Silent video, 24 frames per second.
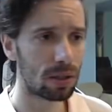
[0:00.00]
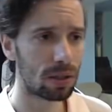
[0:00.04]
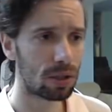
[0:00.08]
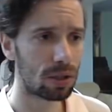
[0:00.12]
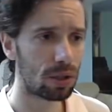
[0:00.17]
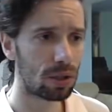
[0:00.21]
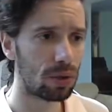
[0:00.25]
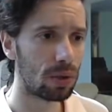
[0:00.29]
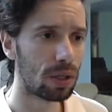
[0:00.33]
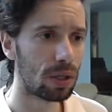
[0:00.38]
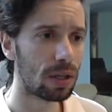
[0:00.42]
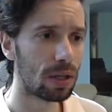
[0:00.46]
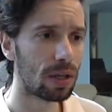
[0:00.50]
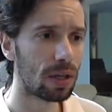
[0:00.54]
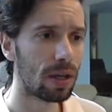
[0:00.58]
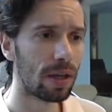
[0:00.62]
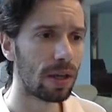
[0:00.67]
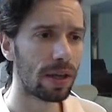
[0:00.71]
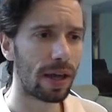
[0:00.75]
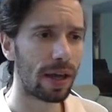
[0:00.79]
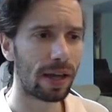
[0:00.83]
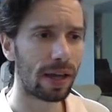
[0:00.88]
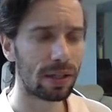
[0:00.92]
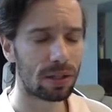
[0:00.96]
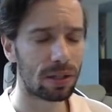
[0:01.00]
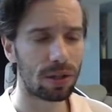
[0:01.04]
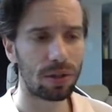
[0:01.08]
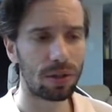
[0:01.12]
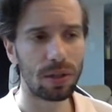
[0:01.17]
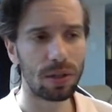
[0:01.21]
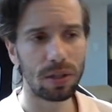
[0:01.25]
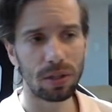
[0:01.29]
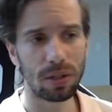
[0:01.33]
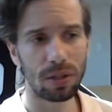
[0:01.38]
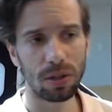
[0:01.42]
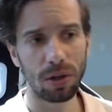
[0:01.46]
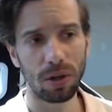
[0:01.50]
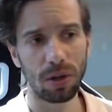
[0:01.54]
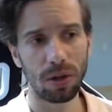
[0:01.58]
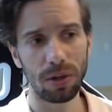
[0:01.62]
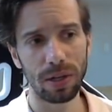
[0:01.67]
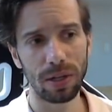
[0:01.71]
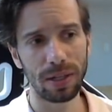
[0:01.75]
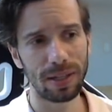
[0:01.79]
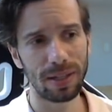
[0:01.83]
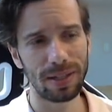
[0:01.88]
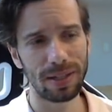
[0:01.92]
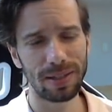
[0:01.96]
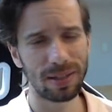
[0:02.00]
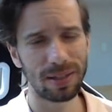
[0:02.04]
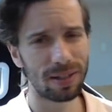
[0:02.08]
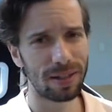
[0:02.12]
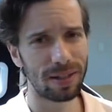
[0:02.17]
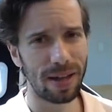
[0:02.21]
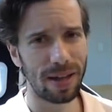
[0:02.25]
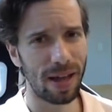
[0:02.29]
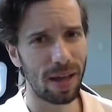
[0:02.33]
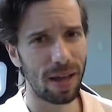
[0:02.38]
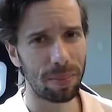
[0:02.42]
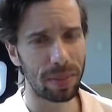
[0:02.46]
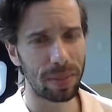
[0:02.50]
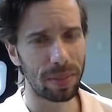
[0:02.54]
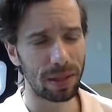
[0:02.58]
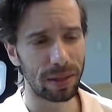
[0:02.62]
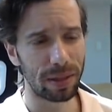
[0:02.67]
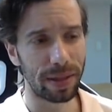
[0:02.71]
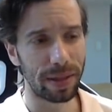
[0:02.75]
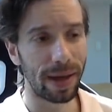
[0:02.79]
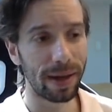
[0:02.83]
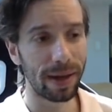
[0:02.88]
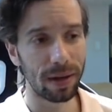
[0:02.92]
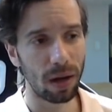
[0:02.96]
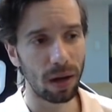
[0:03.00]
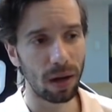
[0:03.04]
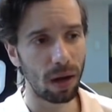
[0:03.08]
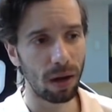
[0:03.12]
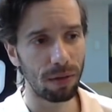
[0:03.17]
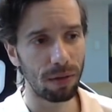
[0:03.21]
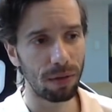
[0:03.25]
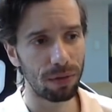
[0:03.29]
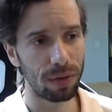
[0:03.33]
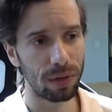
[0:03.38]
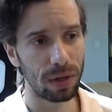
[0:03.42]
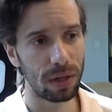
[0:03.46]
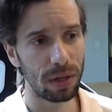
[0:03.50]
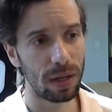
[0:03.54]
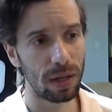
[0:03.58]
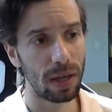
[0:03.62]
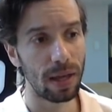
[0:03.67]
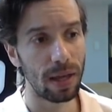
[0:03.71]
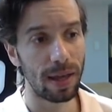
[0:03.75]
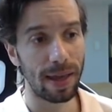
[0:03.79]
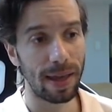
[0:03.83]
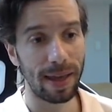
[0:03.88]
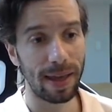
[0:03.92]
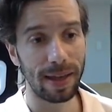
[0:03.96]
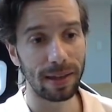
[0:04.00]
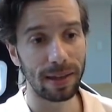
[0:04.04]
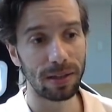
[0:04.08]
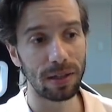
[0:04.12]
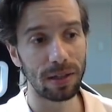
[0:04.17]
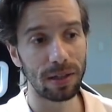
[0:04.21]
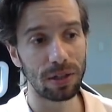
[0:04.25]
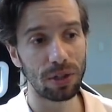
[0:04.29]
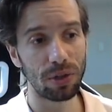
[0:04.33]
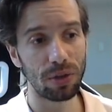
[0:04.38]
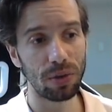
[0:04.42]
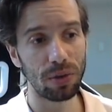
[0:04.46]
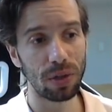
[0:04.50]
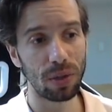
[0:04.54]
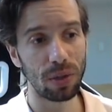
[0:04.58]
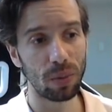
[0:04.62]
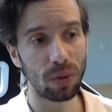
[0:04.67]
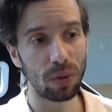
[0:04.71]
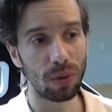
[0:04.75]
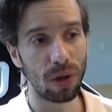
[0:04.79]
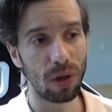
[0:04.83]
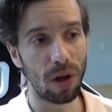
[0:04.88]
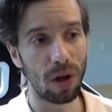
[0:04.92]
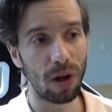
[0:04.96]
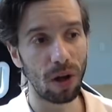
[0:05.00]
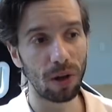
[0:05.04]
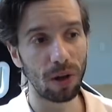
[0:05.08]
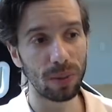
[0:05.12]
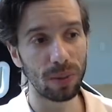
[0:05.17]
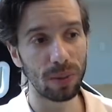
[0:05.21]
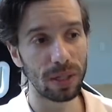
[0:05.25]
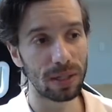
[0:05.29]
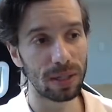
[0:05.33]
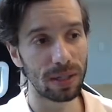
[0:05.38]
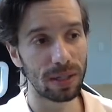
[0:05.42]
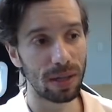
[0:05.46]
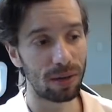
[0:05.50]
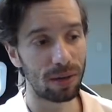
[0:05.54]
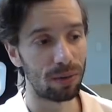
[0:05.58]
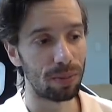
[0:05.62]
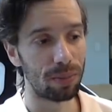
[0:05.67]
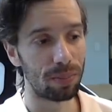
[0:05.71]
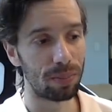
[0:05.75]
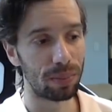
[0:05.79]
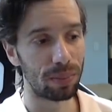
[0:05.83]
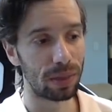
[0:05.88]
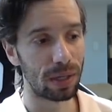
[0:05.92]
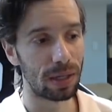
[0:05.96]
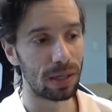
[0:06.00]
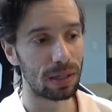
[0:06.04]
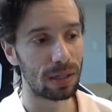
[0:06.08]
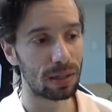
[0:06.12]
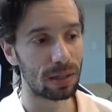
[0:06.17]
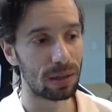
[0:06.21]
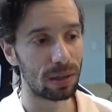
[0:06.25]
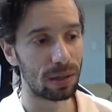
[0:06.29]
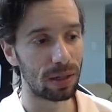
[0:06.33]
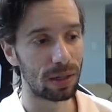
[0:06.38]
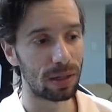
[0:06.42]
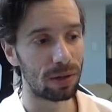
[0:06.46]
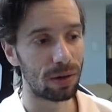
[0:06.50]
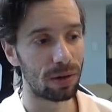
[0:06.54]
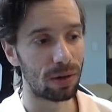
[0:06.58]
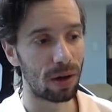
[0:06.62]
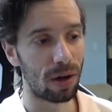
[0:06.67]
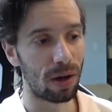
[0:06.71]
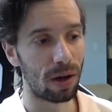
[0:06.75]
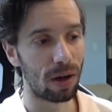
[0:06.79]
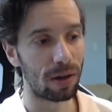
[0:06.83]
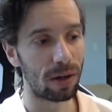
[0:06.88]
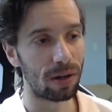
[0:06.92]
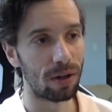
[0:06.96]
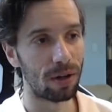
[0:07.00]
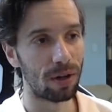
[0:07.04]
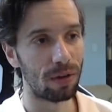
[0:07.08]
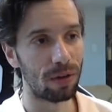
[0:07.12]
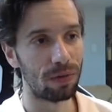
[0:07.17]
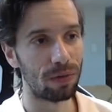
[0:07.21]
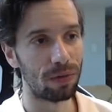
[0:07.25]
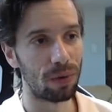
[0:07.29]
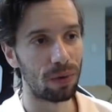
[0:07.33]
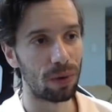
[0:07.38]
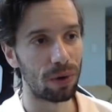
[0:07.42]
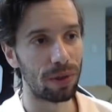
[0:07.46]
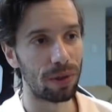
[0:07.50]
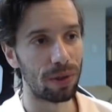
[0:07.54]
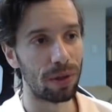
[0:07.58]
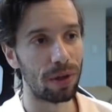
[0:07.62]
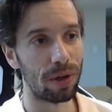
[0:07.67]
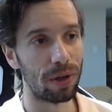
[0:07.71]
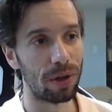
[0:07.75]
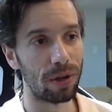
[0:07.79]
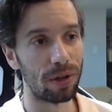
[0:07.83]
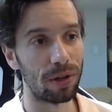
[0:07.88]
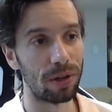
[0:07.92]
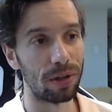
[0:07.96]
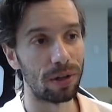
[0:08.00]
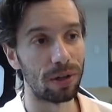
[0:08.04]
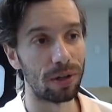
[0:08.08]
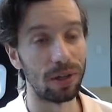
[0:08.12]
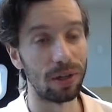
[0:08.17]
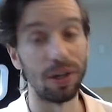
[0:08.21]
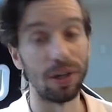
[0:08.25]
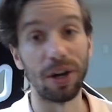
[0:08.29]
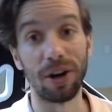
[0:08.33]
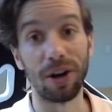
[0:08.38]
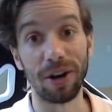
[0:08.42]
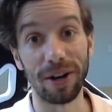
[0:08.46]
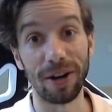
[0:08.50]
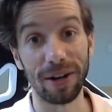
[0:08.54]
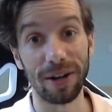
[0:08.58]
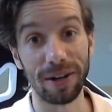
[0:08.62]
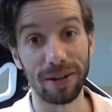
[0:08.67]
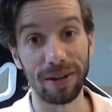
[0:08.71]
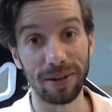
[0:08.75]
this unit, as 3-starring isn't going to happen that often, and this unit will always get replaced later on for the Gnar.